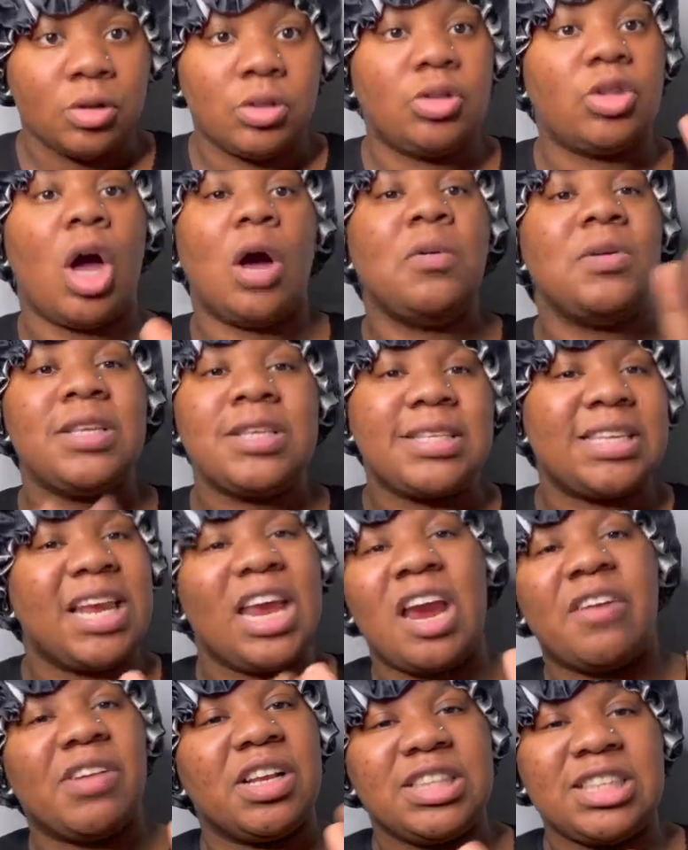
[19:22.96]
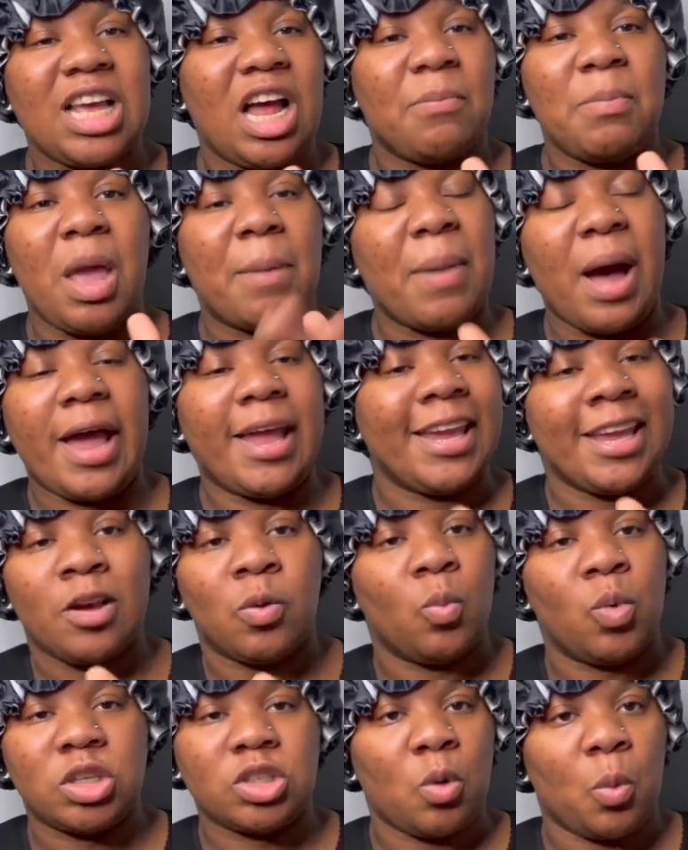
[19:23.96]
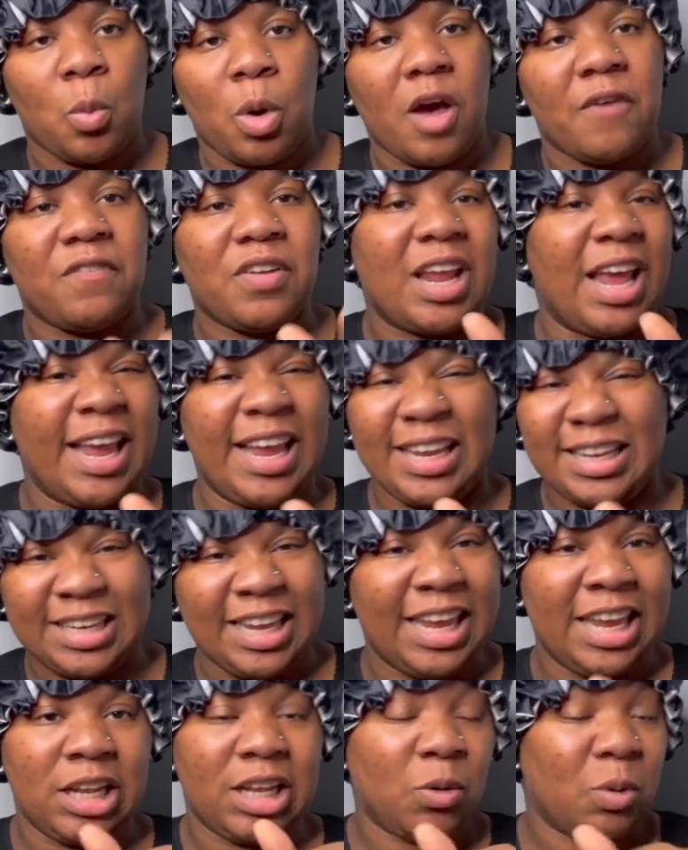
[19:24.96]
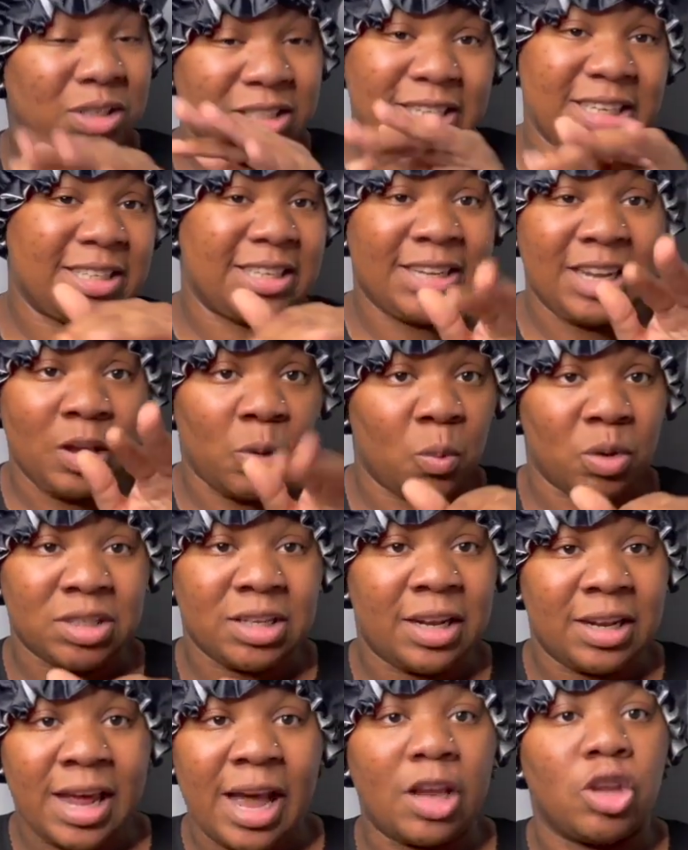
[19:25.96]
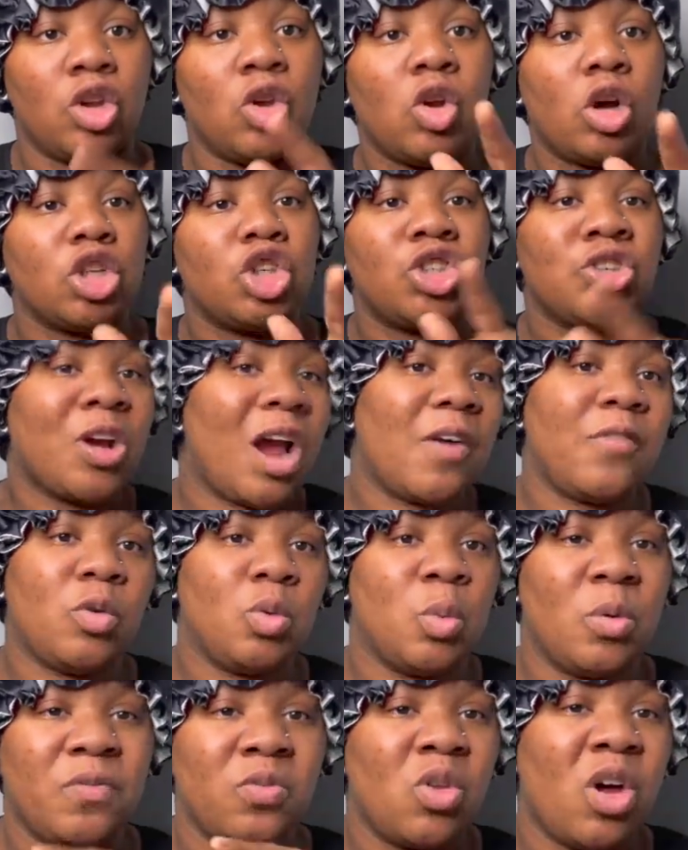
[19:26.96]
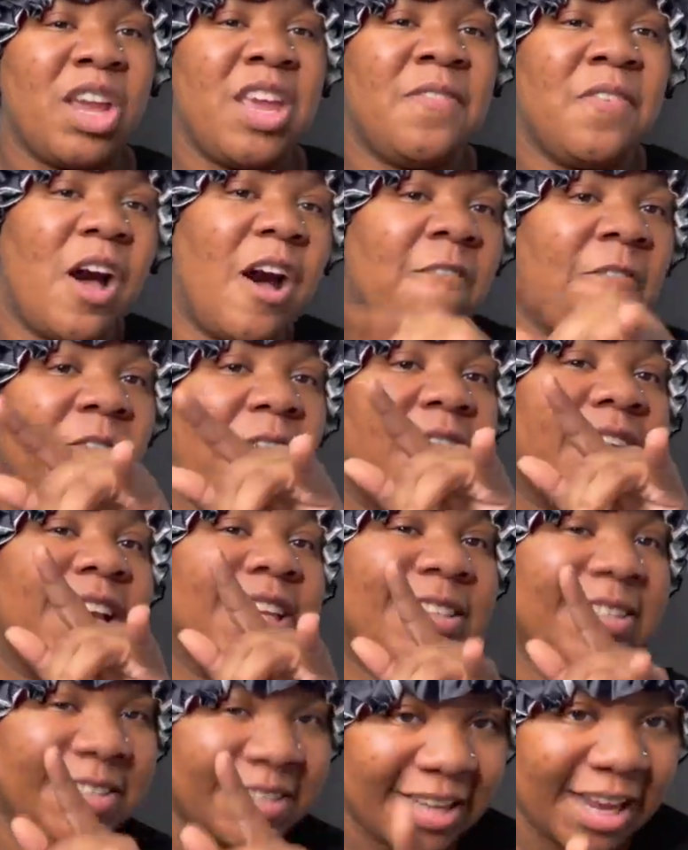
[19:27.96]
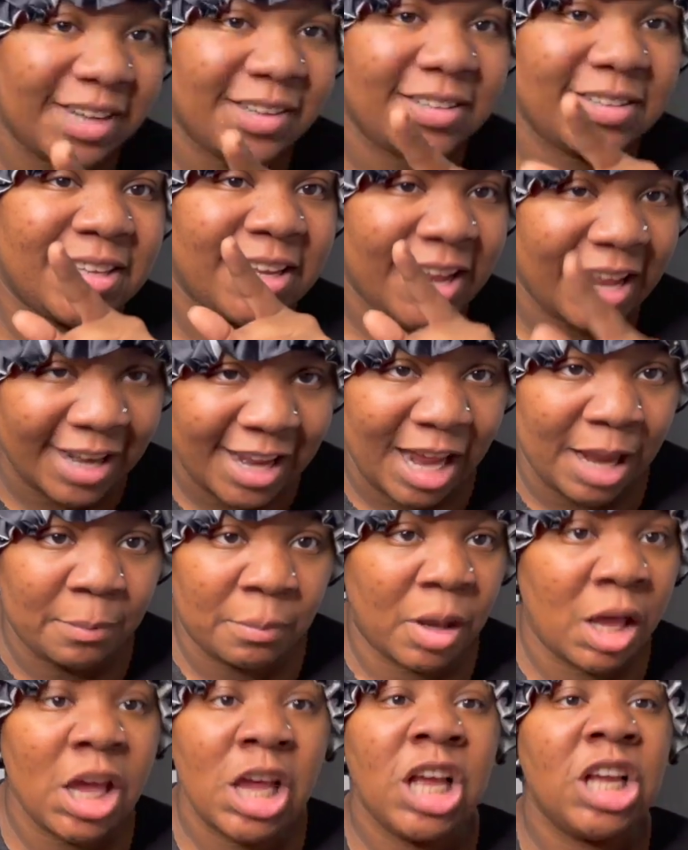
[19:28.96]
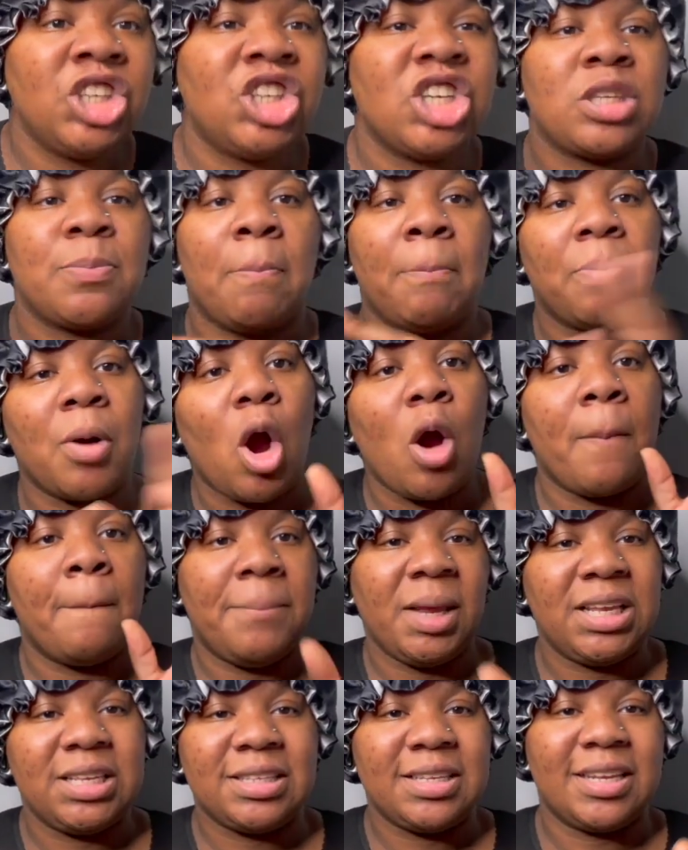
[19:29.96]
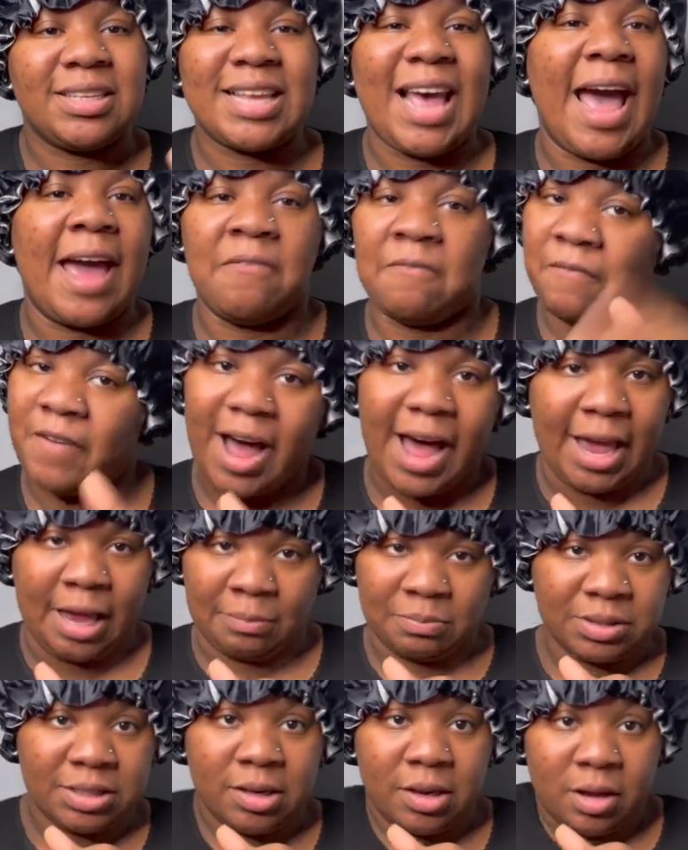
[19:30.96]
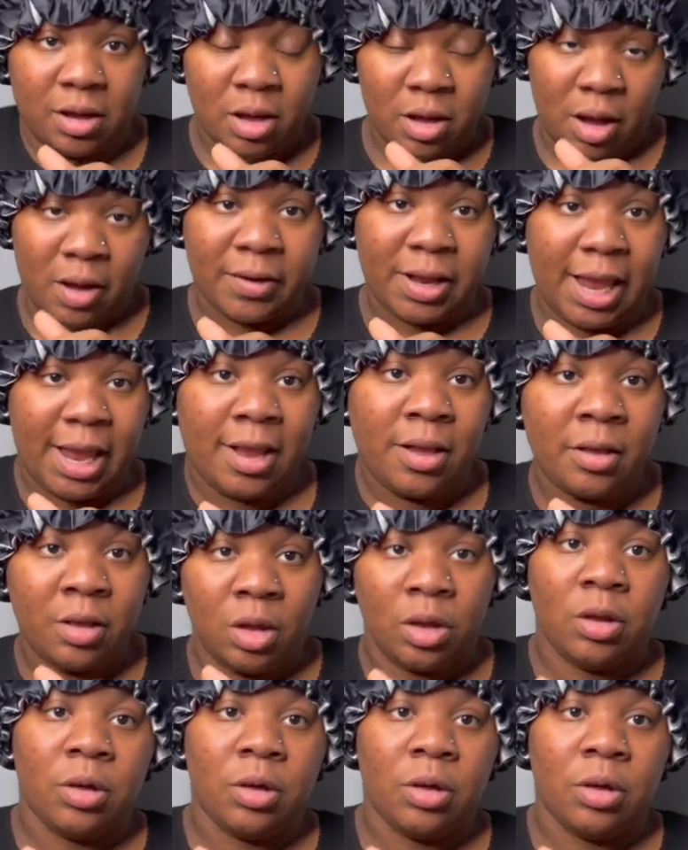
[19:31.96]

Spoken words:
Don't sit there and tell me about it wasn't worth it, it wasn't this and it wasn't that. You lot travelled with not even a fucking cent to your name. Just broke business and vibes, okay?